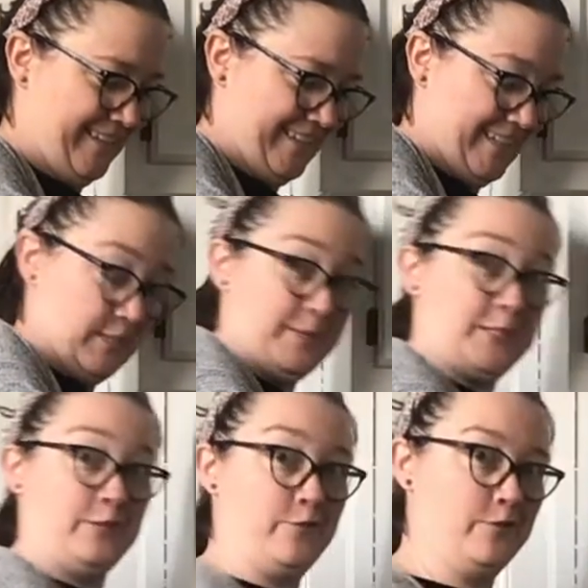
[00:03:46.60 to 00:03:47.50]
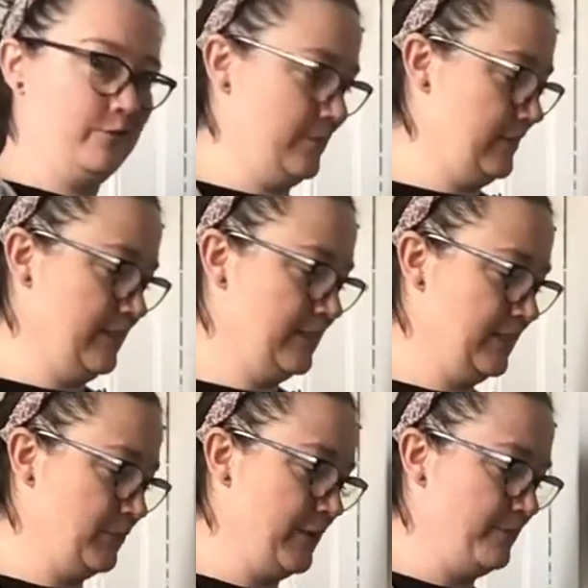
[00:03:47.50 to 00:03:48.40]
especially if you
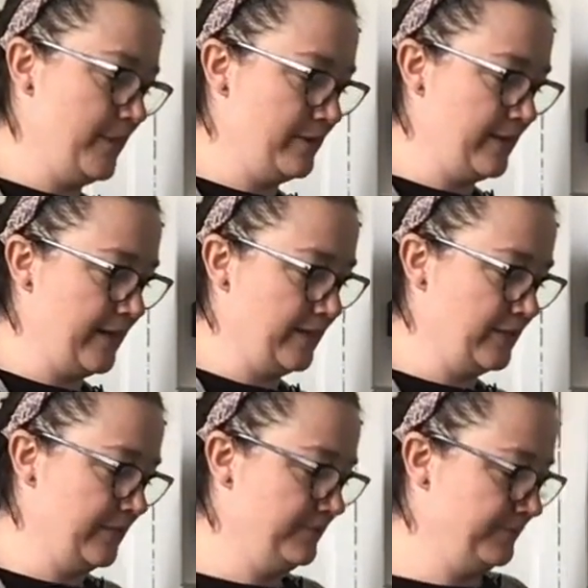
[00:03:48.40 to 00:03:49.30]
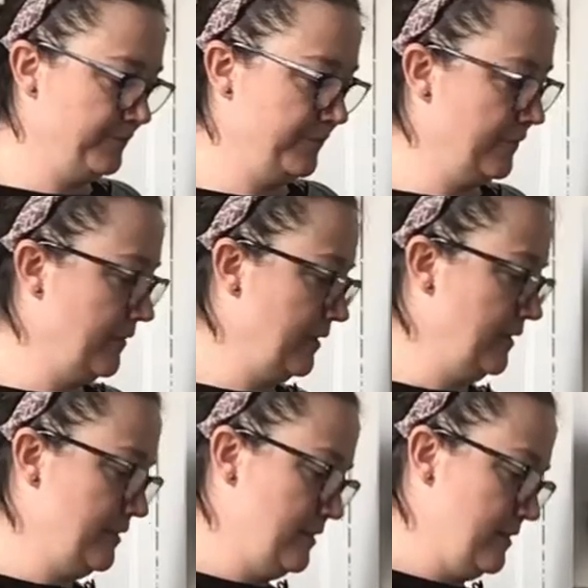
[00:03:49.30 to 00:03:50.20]
situate it better than I just did,
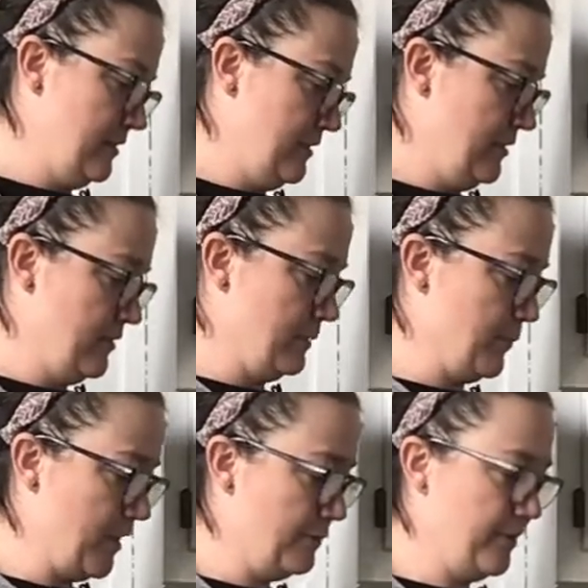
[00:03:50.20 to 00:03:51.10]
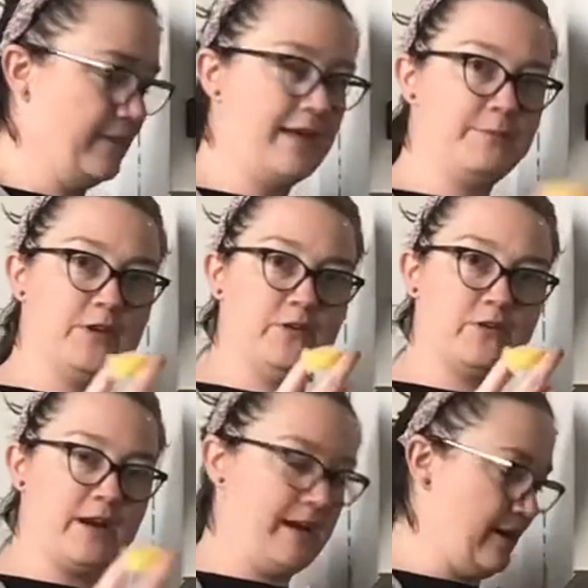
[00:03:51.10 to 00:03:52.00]
you can pop that middle
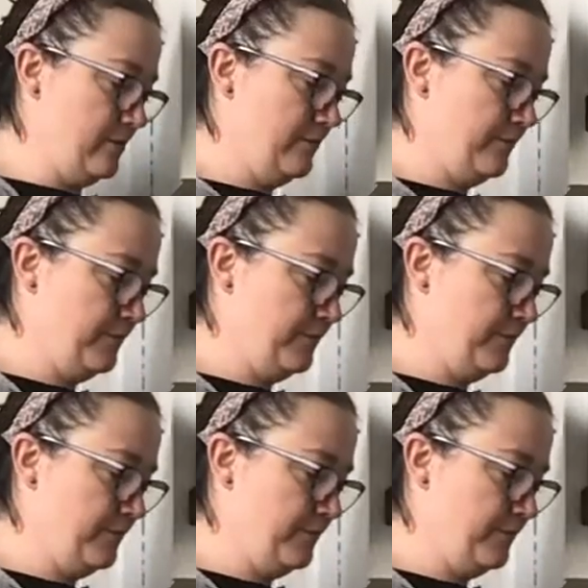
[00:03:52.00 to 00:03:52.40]
right out.